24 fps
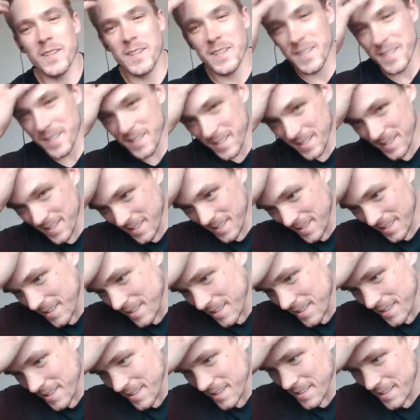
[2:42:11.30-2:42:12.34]
he says.
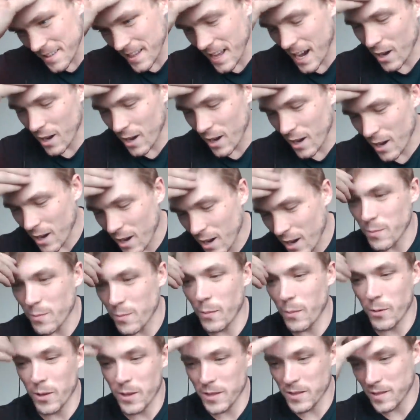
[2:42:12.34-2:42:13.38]
Now I do
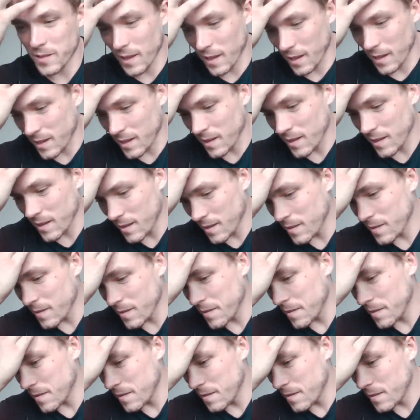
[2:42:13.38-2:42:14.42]
remember this hand.
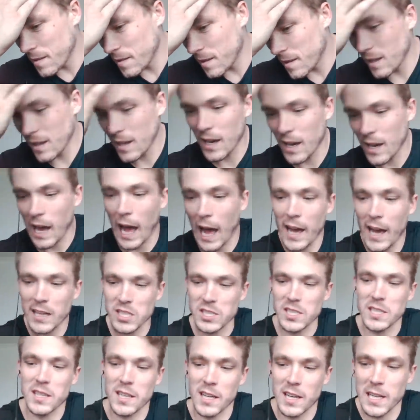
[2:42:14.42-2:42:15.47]
Yeah, I
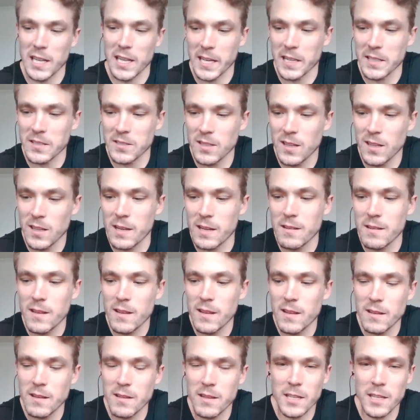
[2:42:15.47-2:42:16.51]
actually think I like his line.
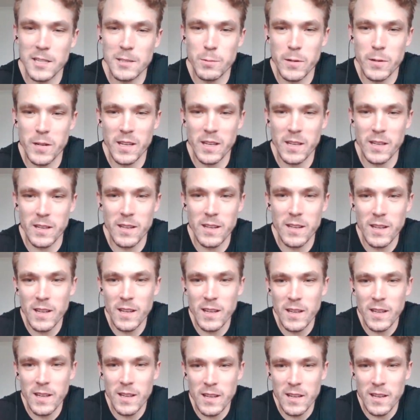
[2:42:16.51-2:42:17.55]
I think it's pretty good.
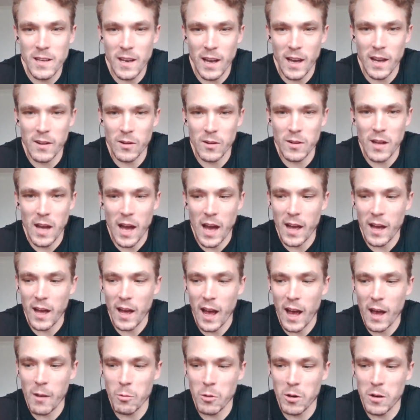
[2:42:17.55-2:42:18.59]
I don't.
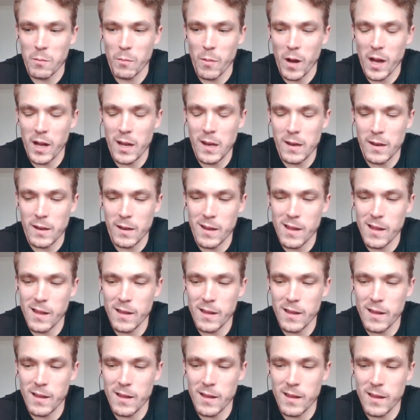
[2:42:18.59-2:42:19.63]
I I wouldn't mind.
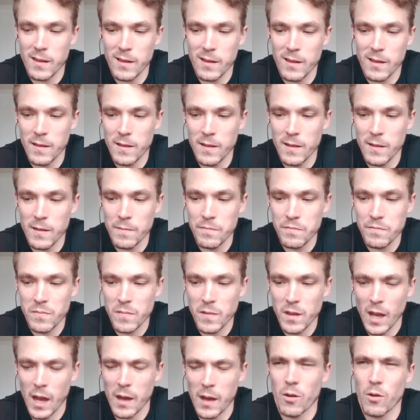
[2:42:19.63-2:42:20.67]
Uh,
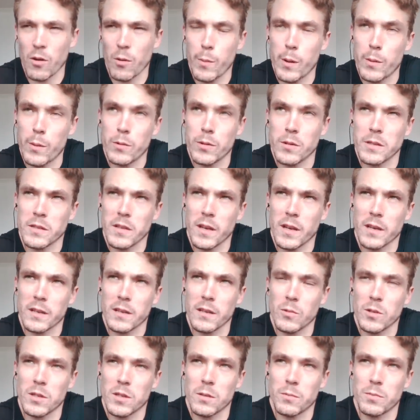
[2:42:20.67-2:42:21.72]
I don't remember
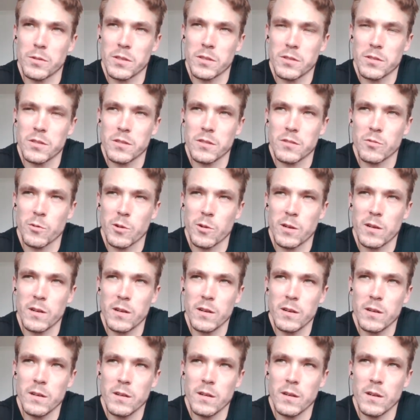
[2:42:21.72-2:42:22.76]
exactly what the positions
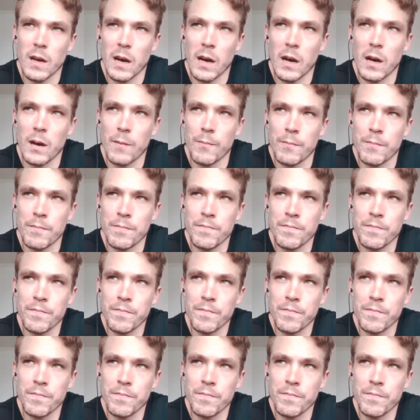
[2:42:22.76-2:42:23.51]
were. Um,